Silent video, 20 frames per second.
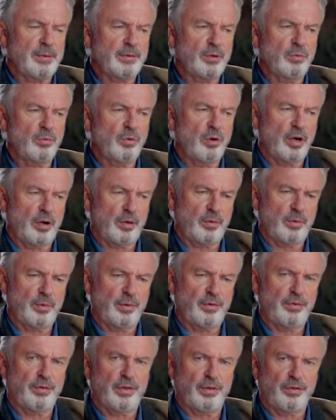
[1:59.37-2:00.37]
be able to work
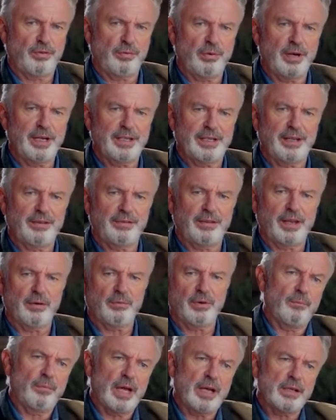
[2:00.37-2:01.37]
with the 3D
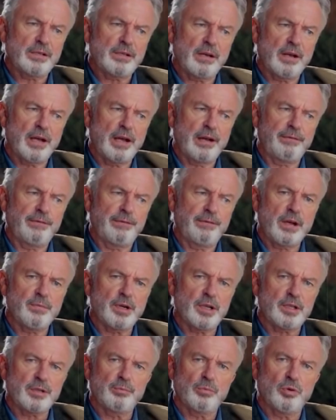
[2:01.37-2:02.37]
thing makes life so
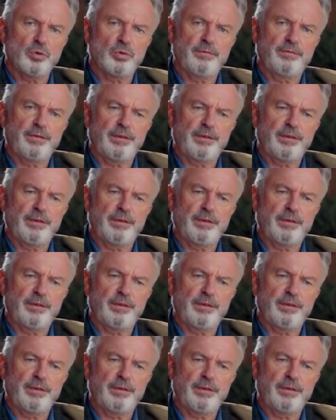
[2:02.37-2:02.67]
much more